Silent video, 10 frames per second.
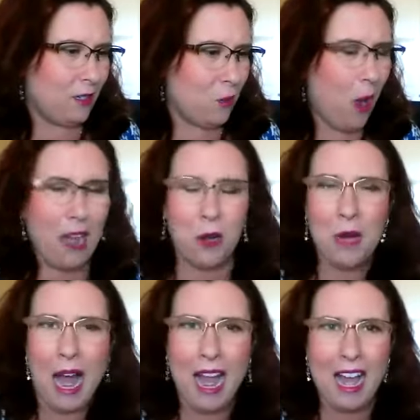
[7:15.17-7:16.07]
why don't
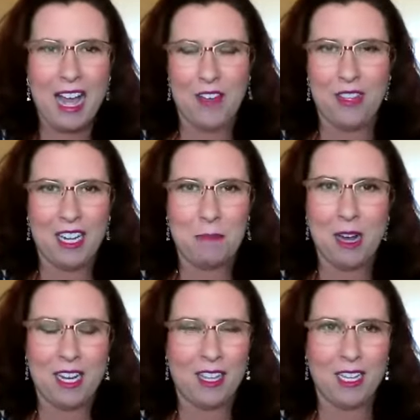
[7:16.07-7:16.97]
I have any
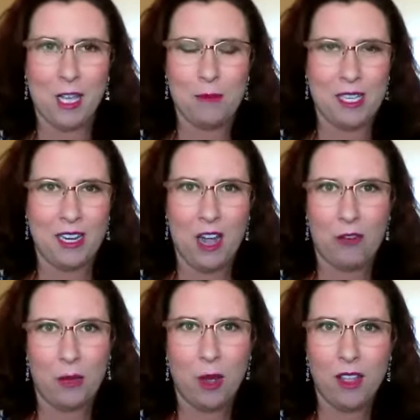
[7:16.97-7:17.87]
money that comes in
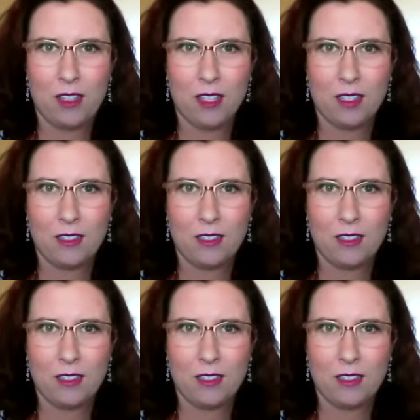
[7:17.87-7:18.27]
every month?